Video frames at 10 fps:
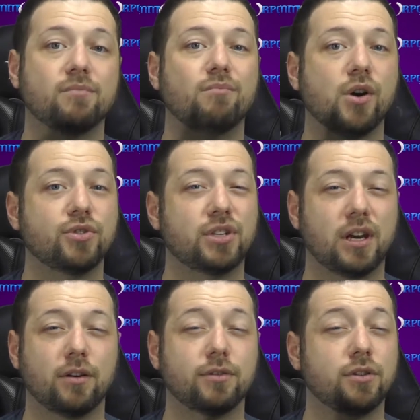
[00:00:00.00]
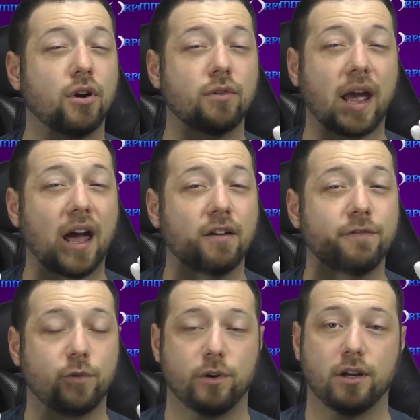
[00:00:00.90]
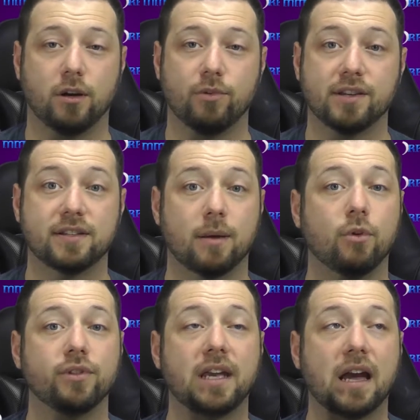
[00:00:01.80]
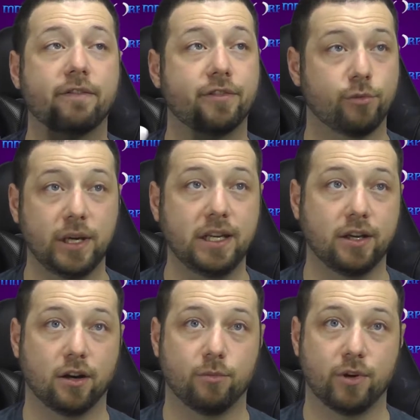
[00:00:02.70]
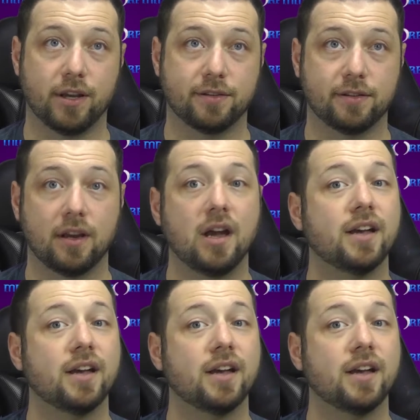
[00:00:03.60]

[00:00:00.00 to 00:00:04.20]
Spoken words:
Most chairs don't have 4D armrests. Some only have 3D armrests.